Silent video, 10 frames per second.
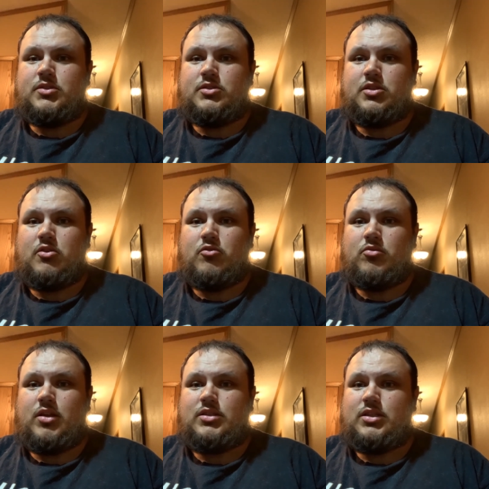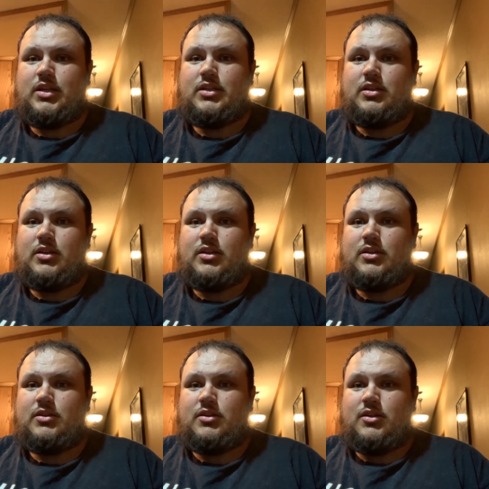so let's get uh,
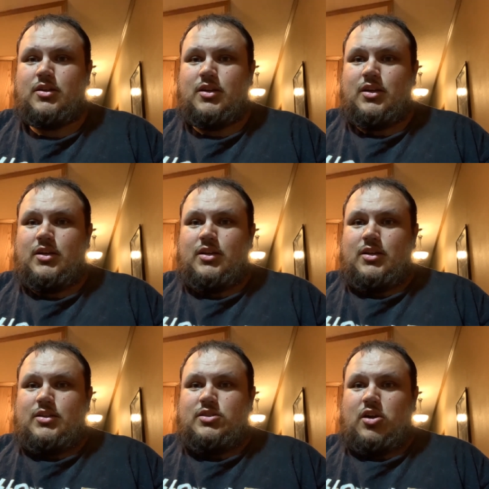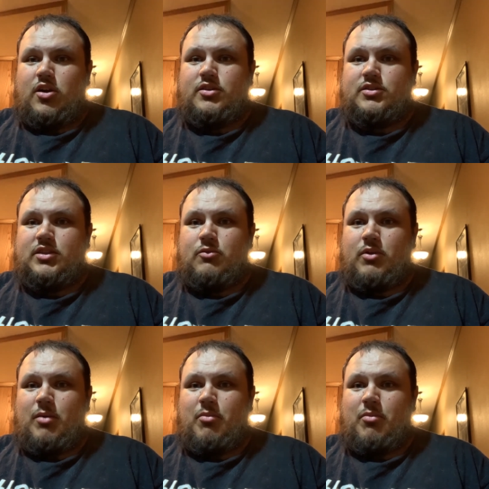started and see what I